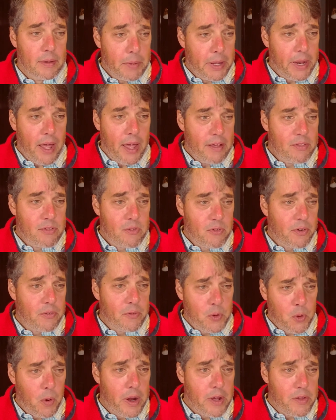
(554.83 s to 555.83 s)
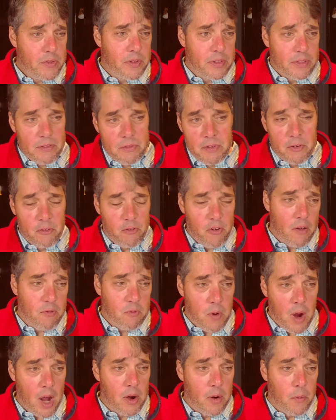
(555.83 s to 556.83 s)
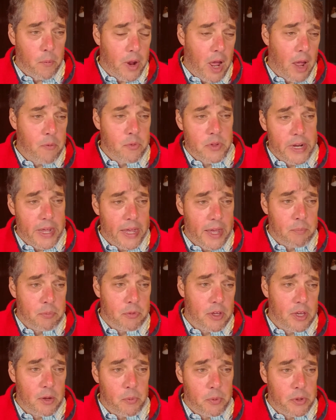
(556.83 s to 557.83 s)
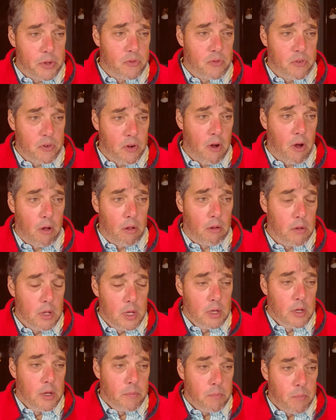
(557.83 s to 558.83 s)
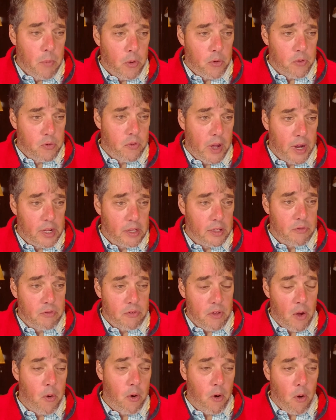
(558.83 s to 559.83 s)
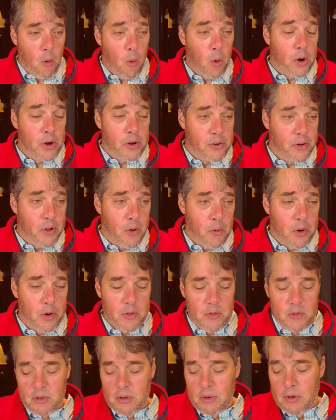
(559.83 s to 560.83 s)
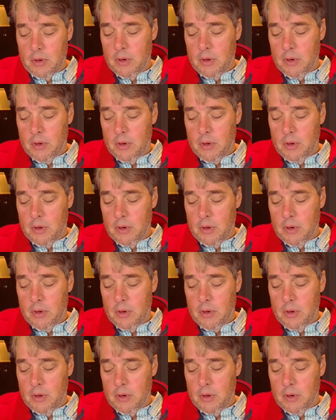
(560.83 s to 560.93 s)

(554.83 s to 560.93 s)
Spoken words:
I mean, it's sort of crazy. This thing drives around. And when I was an EMT, we used to call motorcyclists organ donors.